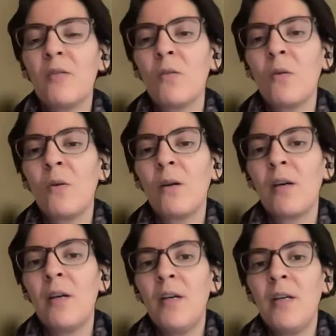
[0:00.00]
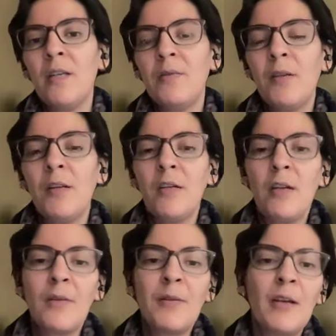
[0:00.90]
or even
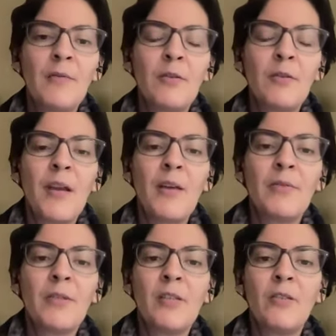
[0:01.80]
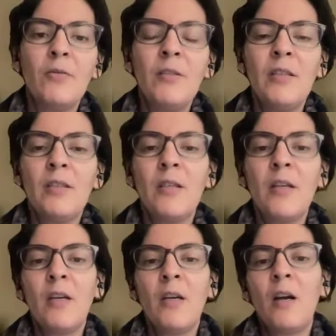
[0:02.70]
at the level of the African Union
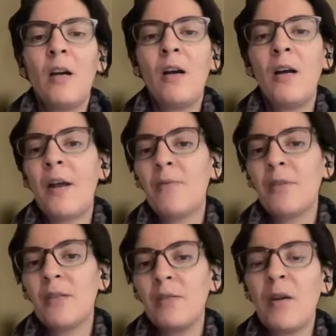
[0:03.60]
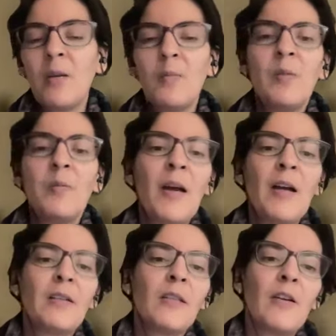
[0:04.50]
and African Development
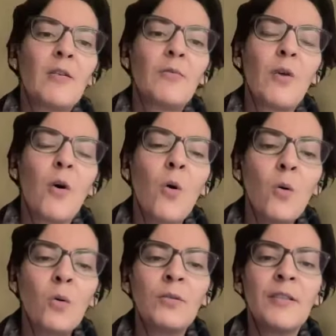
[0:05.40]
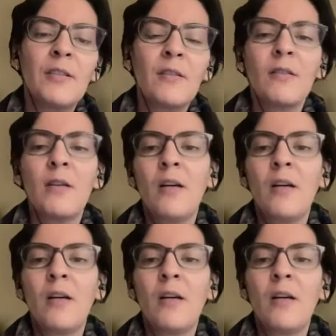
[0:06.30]
Bank, kind of hold this